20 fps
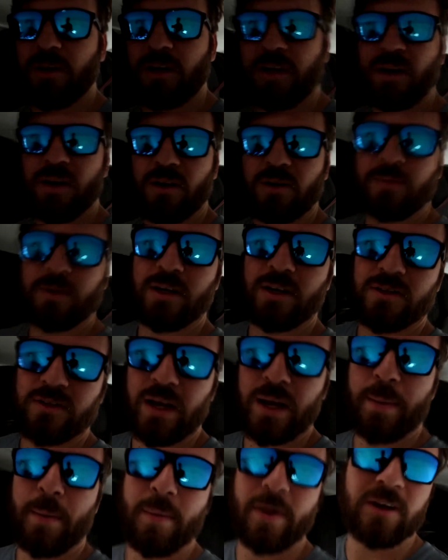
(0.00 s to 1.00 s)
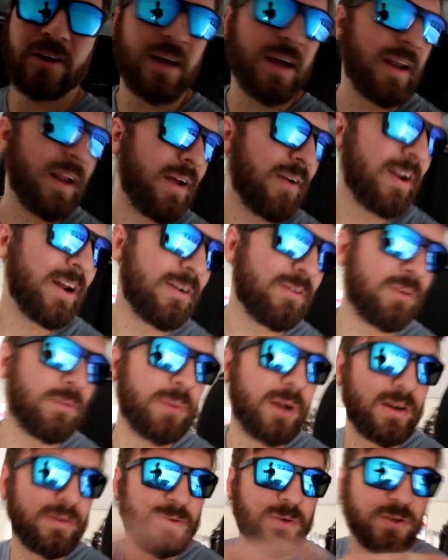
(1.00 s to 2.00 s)
my gear, because I'm about to head out now for
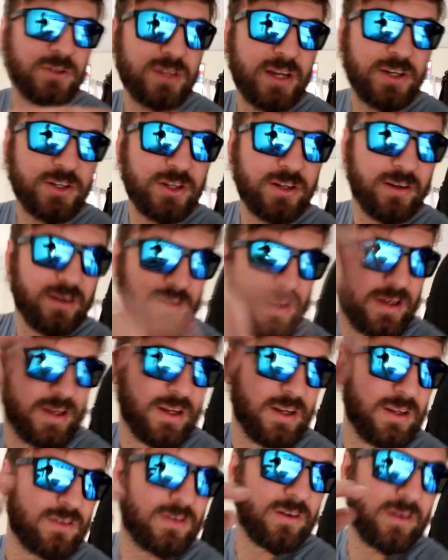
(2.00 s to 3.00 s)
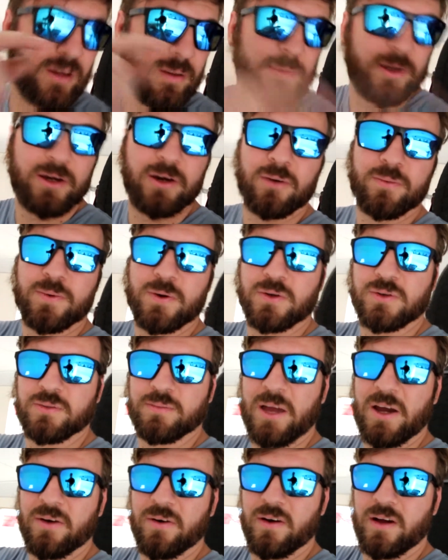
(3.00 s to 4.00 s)
my first session. So I'll get my GoPros
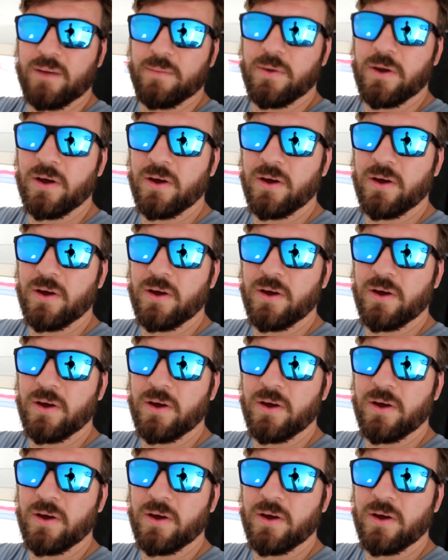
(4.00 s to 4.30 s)
mounted up,